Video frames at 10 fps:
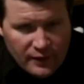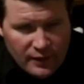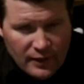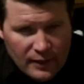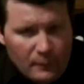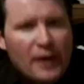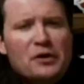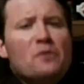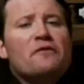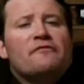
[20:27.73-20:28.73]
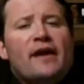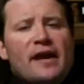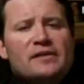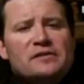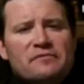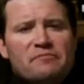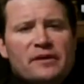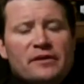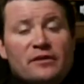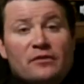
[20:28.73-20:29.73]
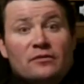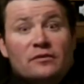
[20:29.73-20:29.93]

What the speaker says: I know the fans have been